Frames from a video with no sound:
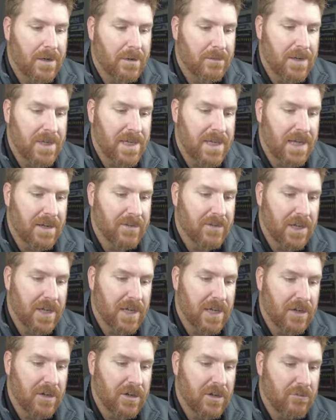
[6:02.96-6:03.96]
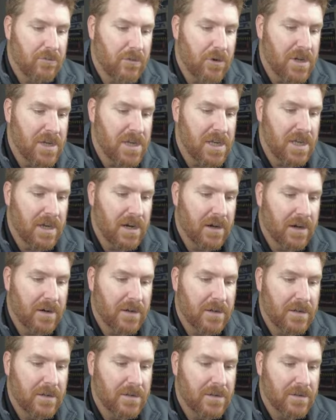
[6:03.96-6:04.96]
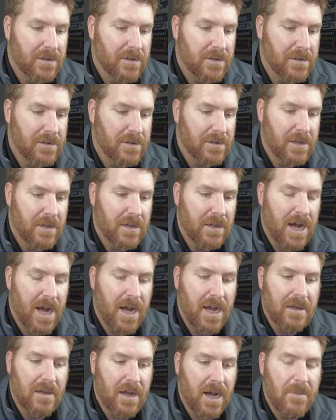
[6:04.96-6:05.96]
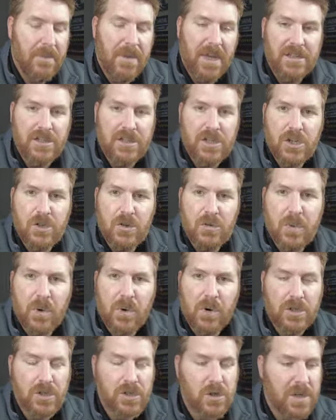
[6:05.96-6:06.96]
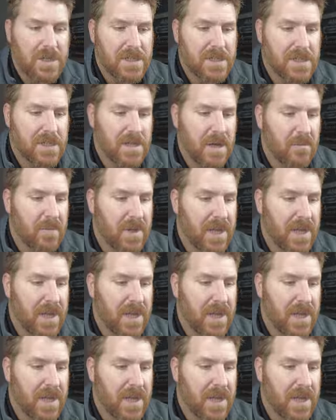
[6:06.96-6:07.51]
We can't even get a good rookie here. I made two poor choices on